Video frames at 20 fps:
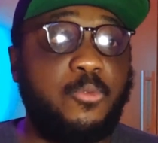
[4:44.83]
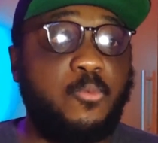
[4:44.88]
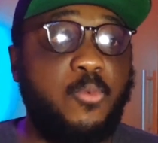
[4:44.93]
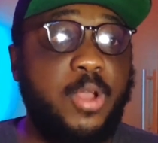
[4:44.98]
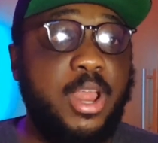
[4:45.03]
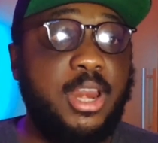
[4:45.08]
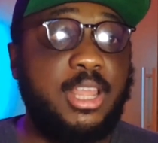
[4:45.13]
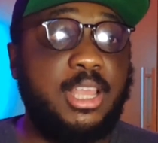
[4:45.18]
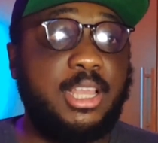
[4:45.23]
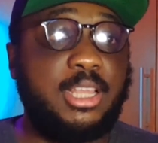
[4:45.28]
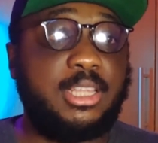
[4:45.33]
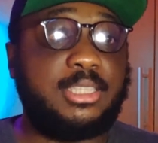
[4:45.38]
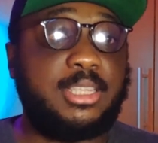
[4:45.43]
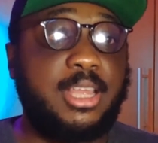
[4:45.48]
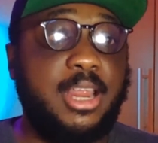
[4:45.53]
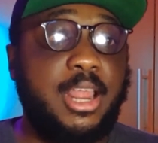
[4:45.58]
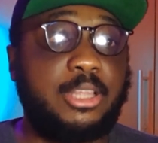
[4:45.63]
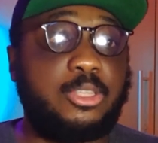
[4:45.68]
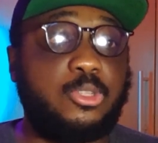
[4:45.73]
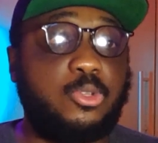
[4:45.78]
when he
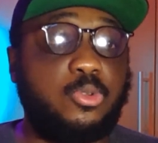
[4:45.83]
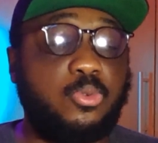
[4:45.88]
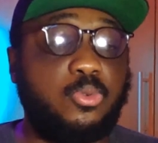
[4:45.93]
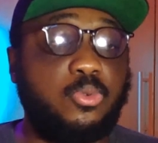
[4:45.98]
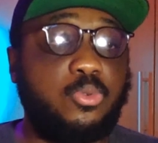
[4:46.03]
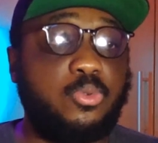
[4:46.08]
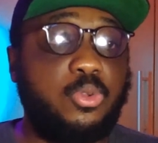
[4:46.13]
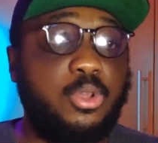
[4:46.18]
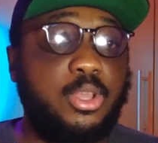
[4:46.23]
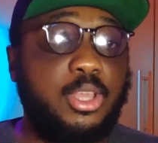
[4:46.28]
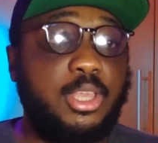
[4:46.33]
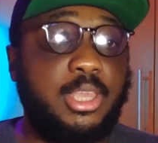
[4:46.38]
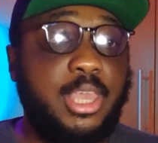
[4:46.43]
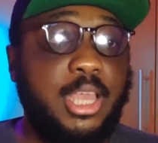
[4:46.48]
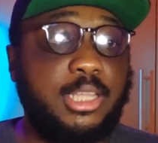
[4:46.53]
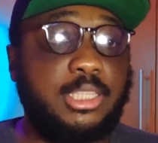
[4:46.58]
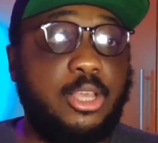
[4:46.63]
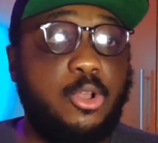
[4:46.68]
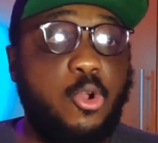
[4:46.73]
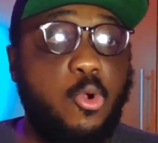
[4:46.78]
decided to
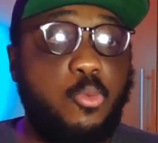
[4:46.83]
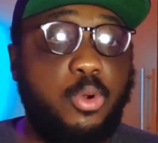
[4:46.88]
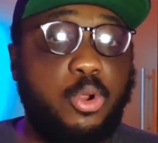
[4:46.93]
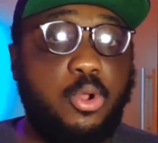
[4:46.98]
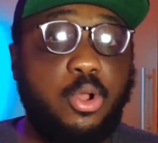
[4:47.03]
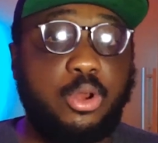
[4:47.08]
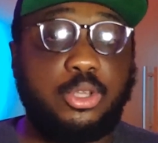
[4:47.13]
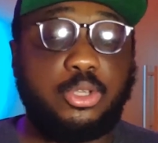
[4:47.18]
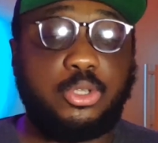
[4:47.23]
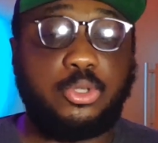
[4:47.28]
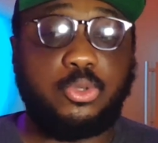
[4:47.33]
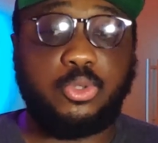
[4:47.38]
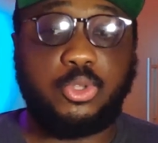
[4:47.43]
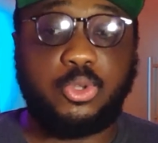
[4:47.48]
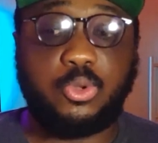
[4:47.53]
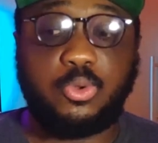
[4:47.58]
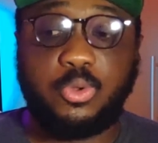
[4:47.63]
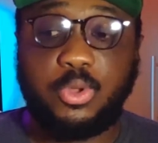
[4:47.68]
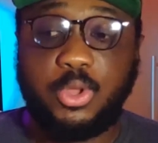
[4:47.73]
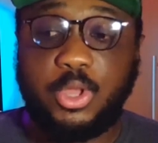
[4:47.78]
get a home recording
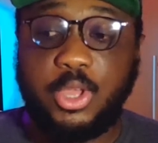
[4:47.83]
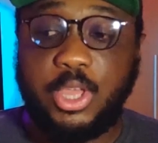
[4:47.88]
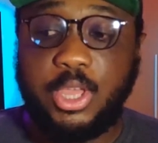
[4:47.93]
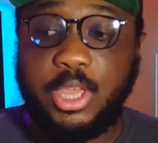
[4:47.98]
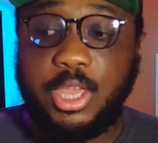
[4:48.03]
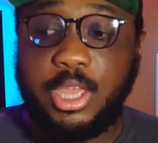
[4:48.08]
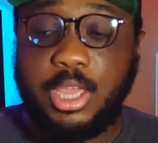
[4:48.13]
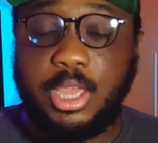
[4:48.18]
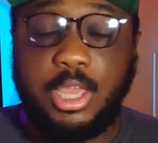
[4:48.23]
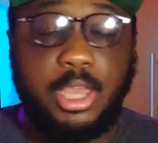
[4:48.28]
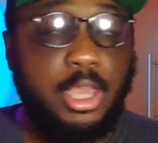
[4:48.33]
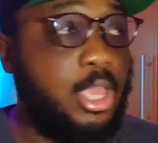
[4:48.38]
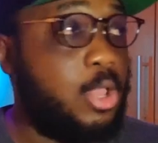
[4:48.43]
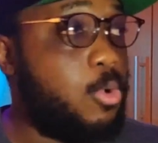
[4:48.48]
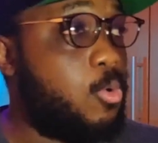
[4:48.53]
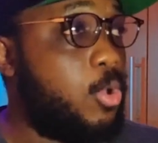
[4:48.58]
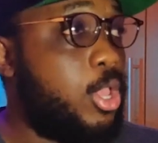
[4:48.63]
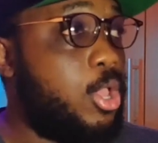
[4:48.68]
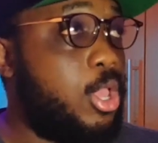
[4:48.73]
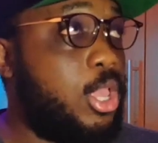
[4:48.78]
studio,
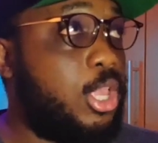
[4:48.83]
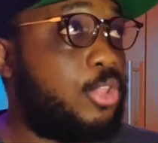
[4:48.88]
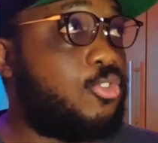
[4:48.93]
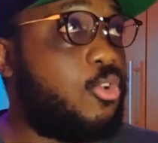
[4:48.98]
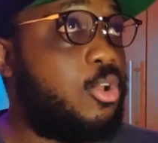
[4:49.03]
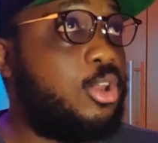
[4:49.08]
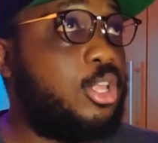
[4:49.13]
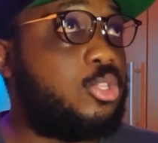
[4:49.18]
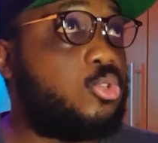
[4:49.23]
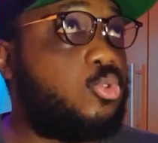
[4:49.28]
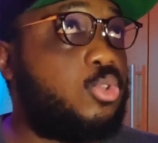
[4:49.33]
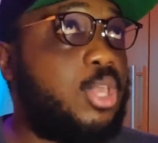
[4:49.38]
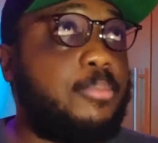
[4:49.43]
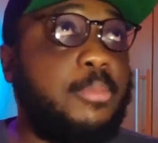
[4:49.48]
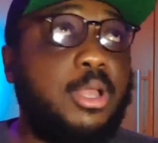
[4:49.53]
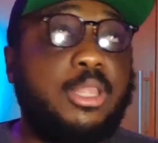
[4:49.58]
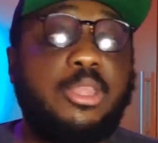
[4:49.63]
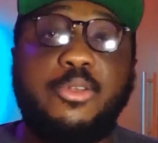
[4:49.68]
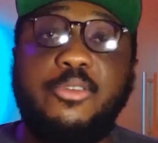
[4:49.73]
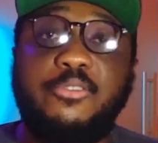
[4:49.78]
it only took a
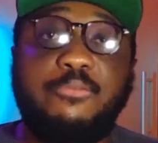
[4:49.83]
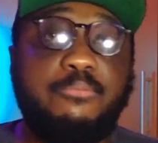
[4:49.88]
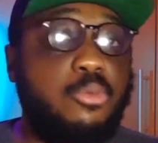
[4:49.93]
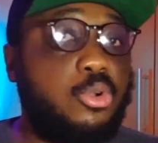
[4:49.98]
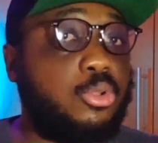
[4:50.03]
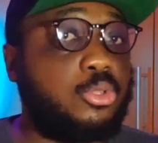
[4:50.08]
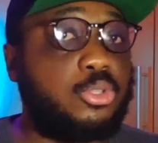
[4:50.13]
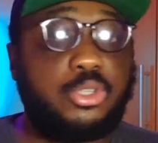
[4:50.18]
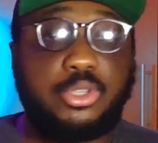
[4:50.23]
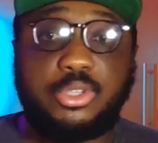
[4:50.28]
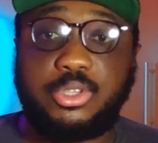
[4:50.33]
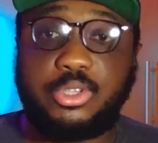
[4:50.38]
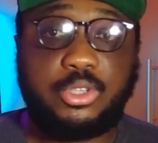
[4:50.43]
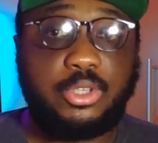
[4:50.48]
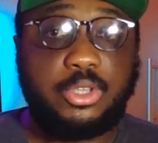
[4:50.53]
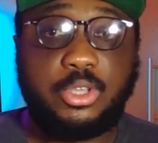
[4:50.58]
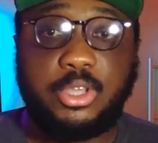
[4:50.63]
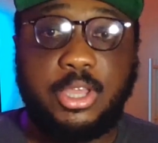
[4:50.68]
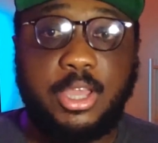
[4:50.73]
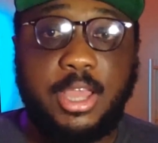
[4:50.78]
matter of months,
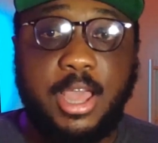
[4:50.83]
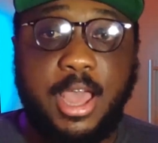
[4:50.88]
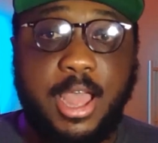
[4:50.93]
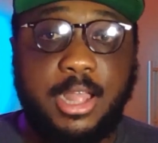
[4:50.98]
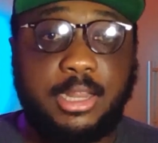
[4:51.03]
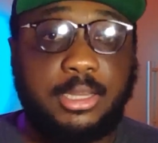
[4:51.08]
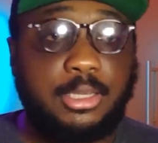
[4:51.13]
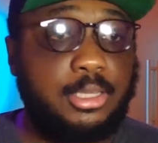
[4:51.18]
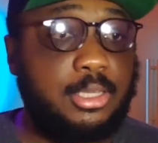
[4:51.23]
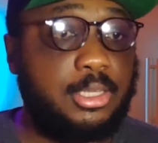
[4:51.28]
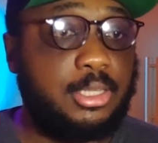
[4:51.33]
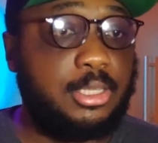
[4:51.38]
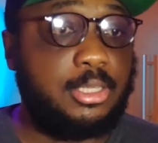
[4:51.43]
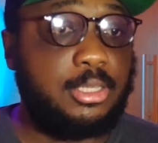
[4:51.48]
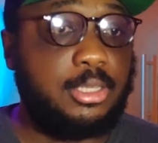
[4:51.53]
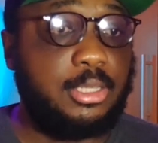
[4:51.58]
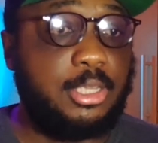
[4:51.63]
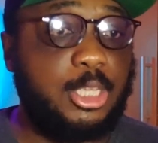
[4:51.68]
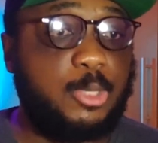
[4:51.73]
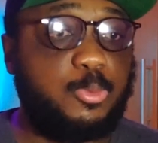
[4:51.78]
and
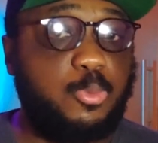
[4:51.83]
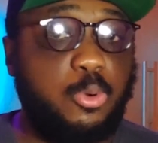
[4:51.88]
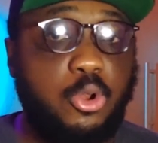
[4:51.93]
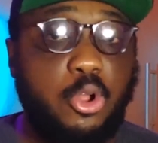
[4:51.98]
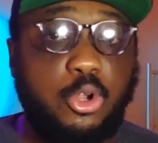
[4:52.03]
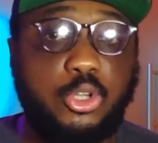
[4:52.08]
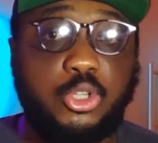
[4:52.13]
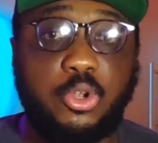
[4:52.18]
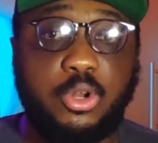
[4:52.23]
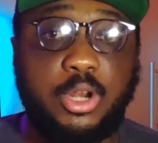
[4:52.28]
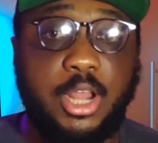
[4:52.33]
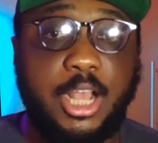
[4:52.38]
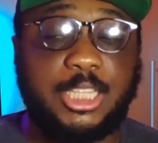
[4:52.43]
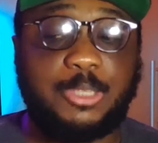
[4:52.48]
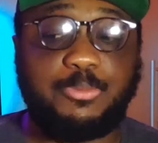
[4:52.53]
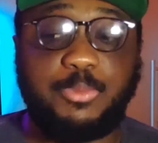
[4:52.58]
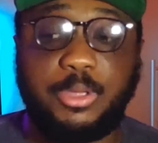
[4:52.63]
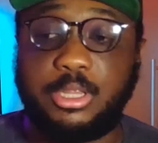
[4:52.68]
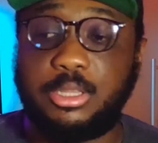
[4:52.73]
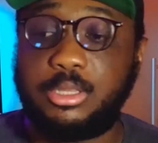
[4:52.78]
his production has
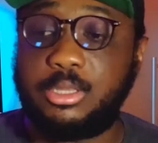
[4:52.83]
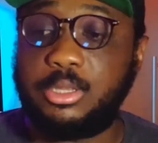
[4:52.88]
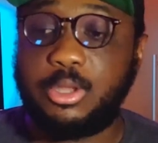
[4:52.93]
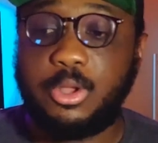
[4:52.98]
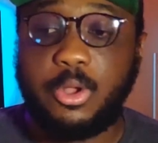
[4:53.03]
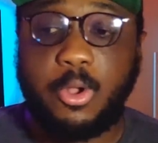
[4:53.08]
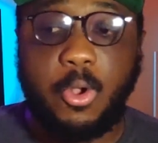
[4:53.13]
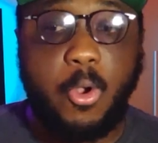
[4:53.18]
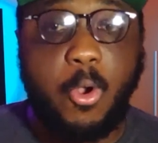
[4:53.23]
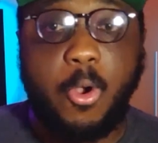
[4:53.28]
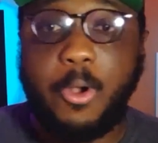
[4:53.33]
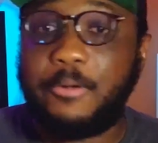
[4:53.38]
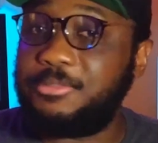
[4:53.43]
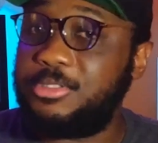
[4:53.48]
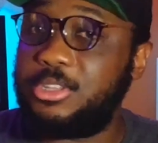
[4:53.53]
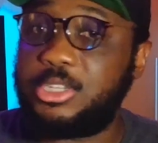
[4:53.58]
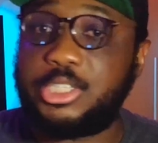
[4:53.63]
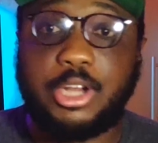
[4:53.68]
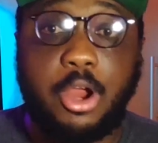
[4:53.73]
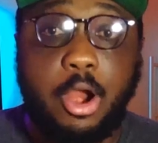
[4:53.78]
been off
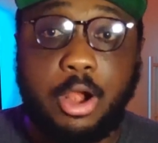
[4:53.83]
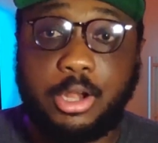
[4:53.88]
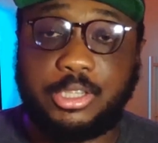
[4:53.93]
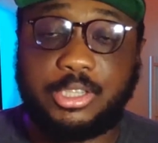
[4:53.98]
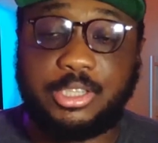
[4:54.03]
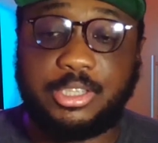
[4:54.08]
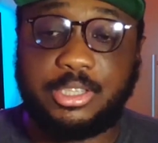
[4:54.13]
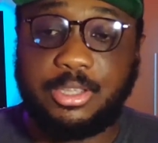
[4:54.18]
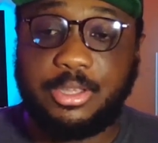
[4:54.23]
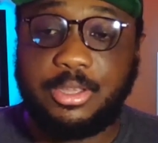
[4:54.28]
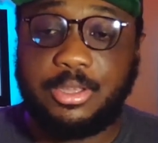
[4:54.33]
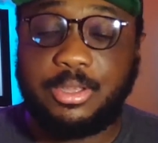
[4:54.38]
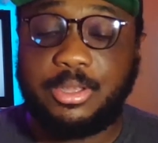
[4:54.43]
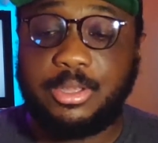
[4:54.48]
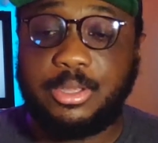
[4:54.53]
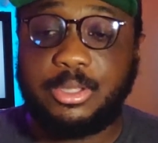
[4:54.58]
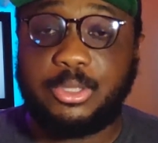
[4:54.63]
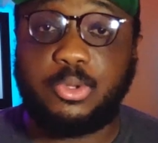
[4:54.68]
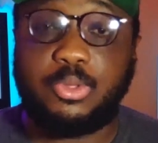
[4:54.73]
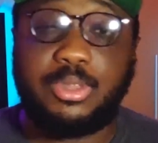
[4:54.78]
the charts.
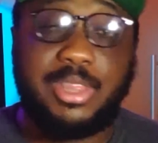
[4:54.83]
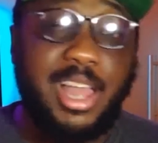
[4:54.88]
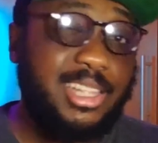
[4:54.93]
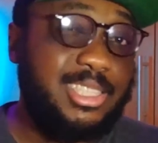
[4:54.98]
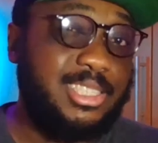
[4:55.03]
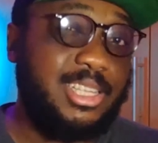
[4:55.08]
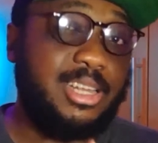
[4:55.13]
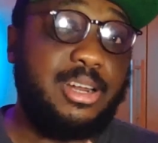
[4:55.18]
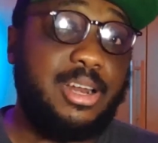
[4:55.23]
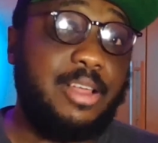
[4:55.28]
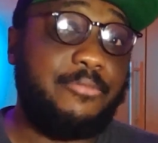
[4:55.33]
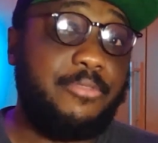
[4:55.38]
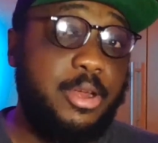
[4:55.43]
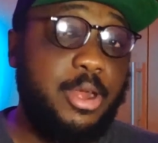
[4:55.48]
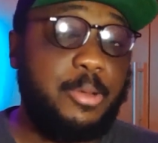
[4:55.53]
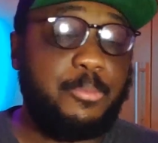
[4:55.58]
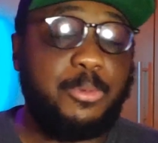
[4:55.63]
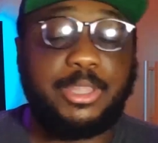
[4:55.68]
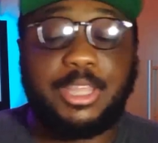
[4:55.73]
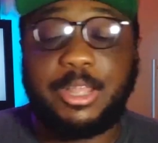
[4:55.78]
So that's another very
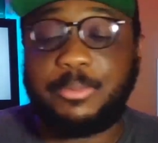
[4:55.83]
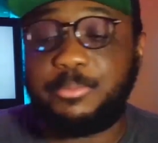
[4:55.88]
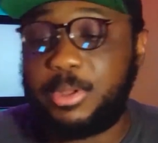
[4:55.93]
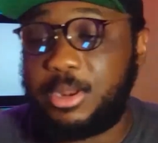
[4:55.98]
important